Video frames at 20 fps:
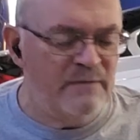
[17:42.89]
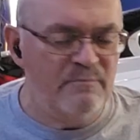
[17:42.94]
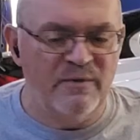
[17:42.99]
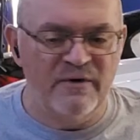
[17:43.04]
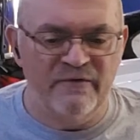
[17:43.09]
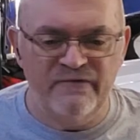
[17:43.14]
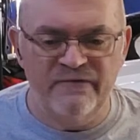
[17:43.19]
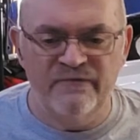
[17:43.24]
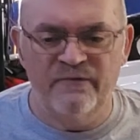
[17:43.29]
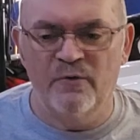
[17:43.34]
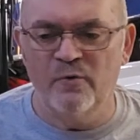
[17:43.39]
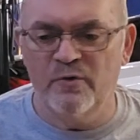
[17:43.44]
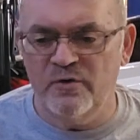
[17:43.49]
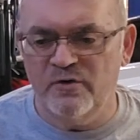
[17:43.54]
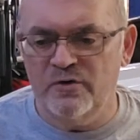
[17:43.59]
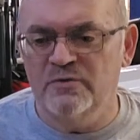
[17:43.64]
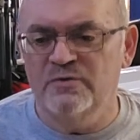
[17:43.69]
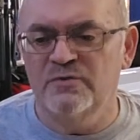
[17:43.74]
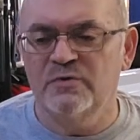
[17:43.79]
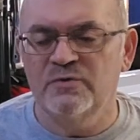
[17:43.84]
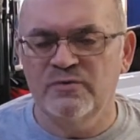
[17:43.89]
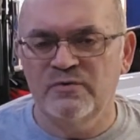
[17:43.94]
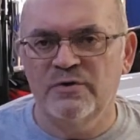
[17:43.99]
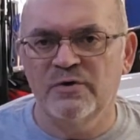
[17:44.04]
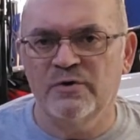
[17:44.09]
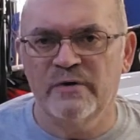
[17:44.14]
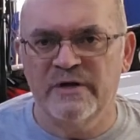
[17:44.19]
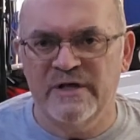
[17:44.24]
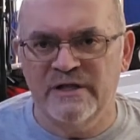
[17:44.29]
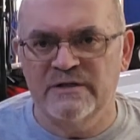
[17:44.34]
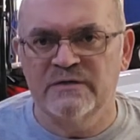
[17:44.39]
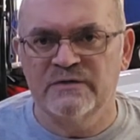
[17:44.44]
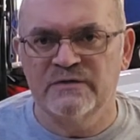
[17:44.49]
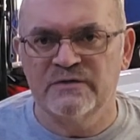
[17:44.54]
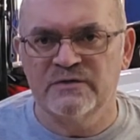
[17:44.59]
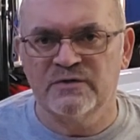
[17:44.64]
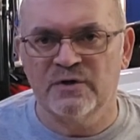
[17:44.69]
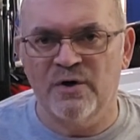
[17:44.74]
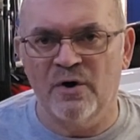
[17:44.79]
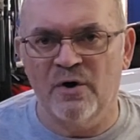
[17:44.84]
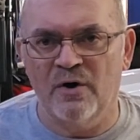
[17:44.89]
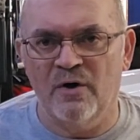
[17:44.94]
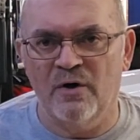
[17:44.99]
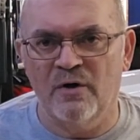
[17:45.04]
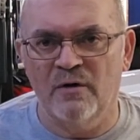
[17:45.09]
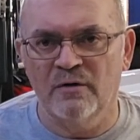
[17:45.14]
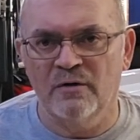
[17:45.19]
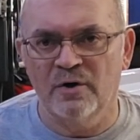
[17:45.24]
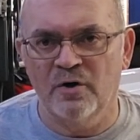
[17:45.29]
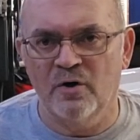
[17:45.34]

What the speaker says: before you do your install,